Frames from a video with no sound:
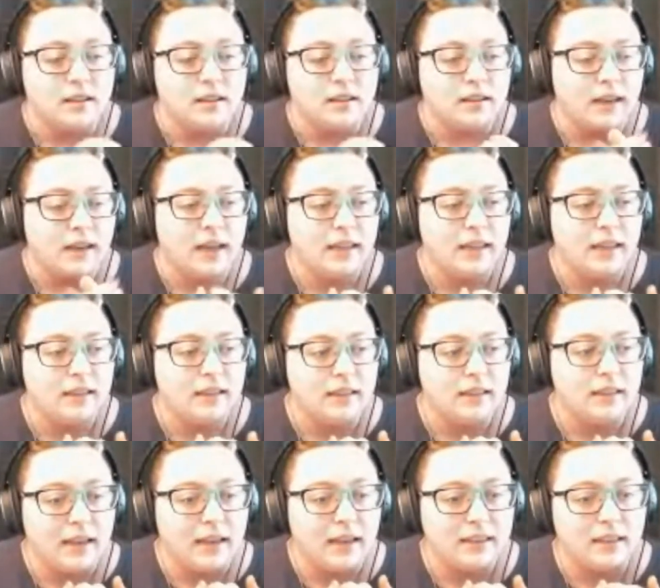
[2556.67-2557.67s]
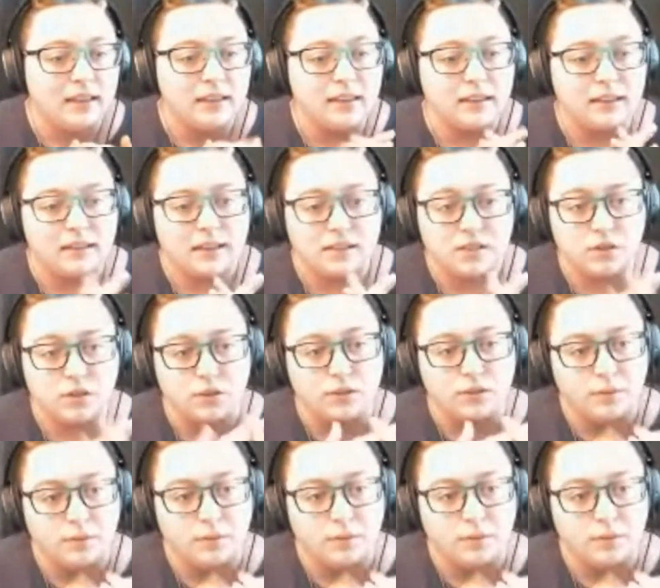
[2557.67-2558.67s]
yeah, I, I think that Thousand Year Old
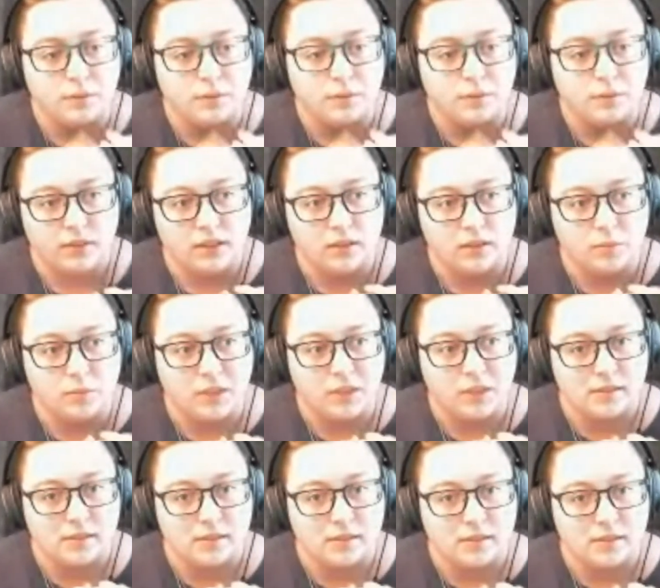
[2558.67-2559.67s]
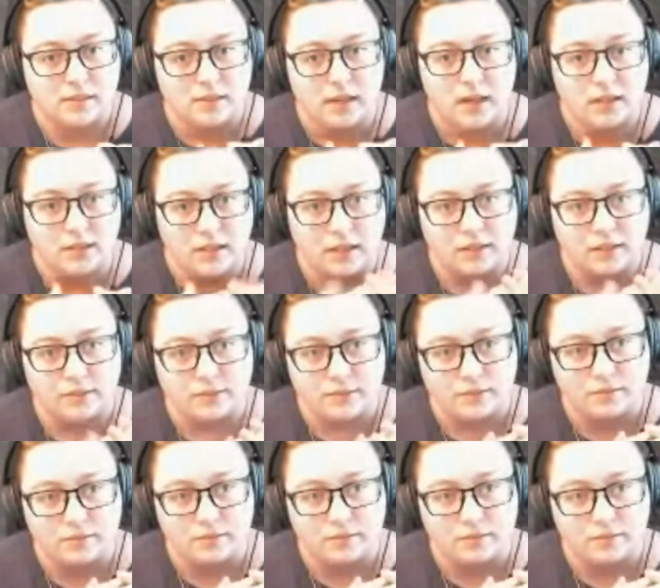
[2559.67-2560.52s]
Vampire would be really good because it's got a lot of